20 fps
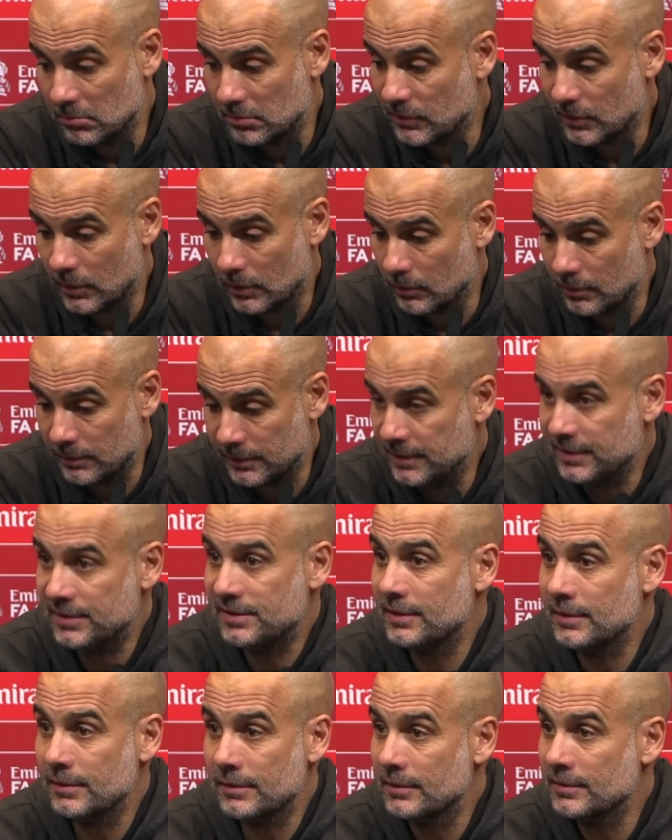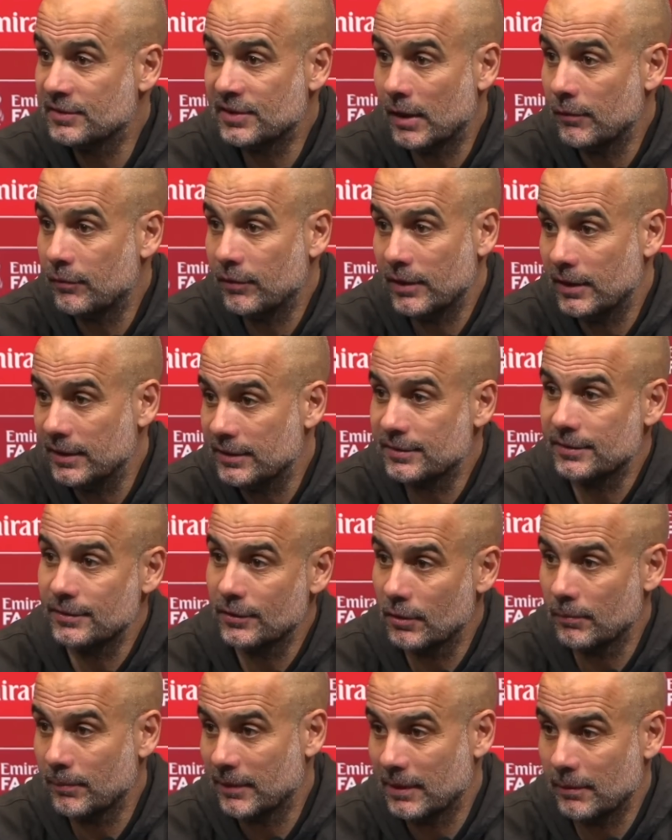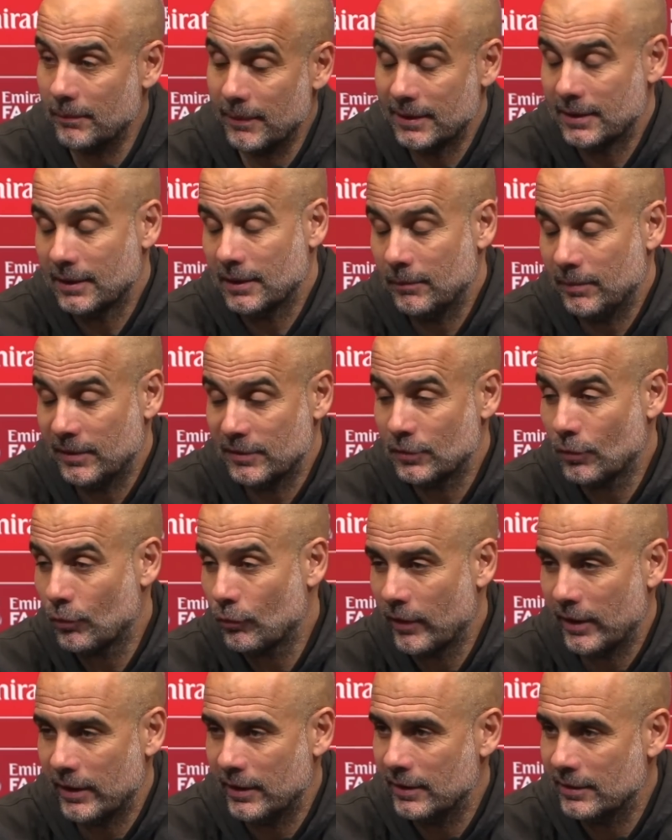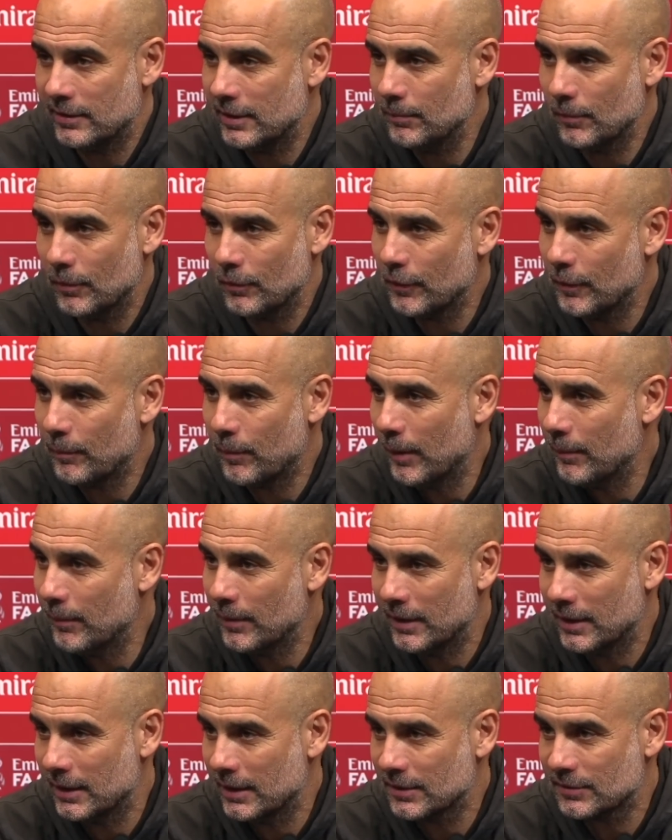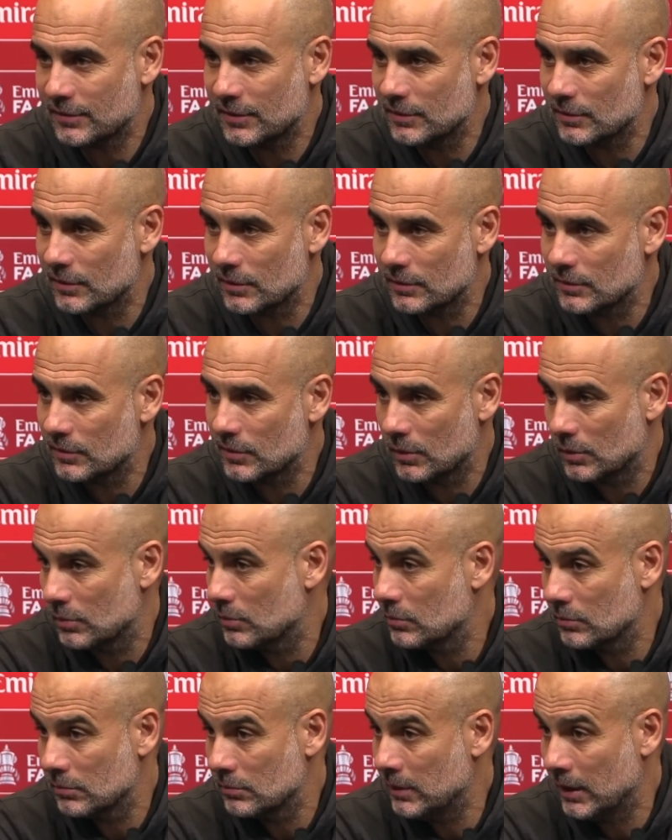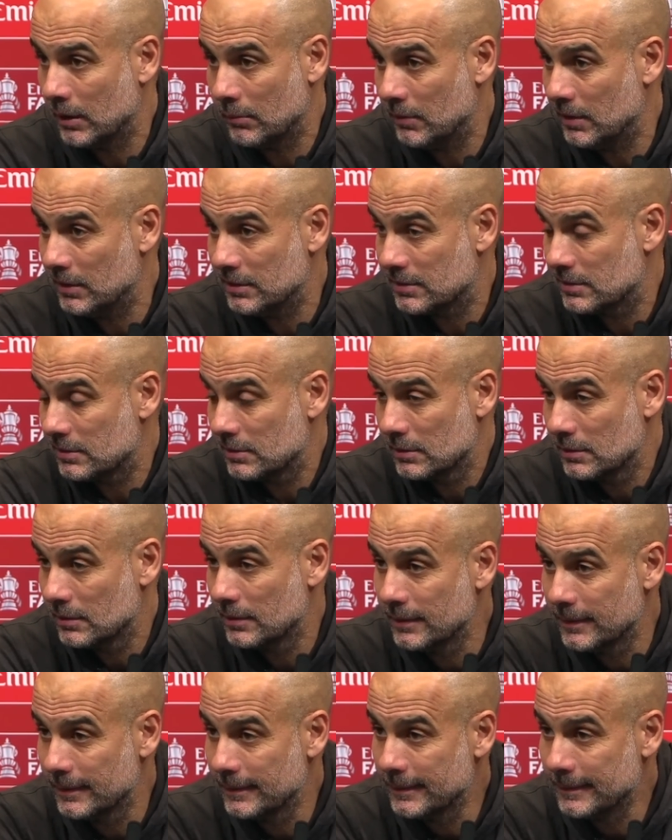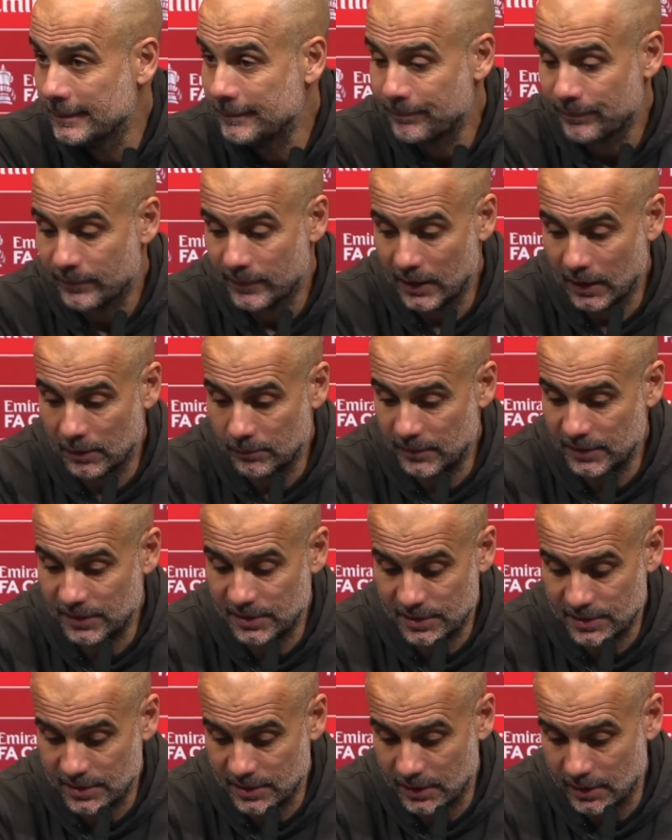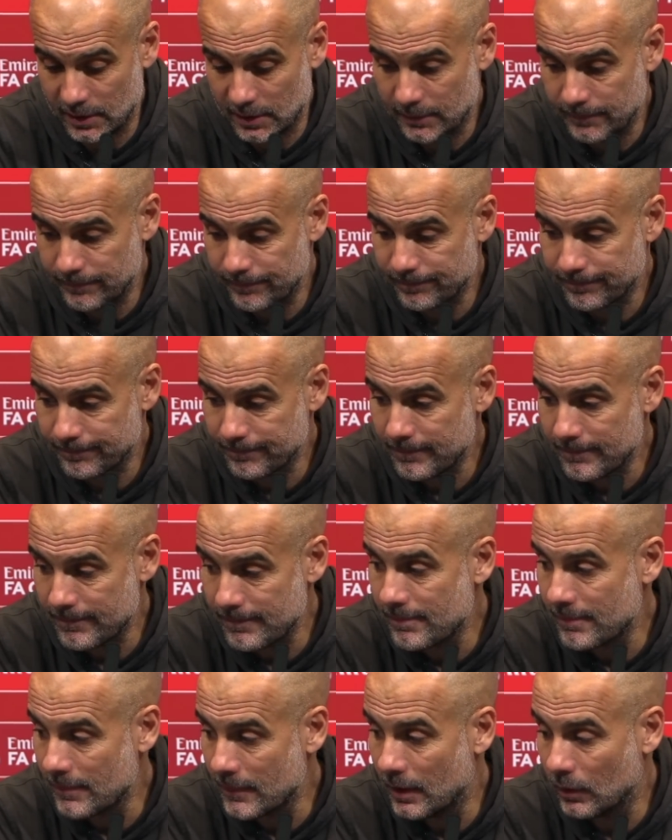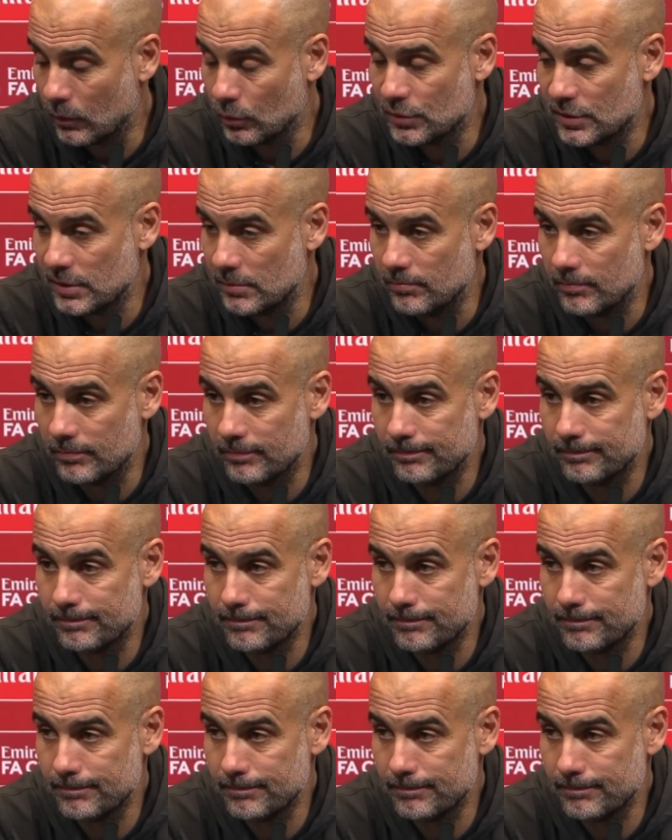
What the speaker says: So this Sheffield is not mathematically, but it's already team of the Premier League next season. So that means it's a good team.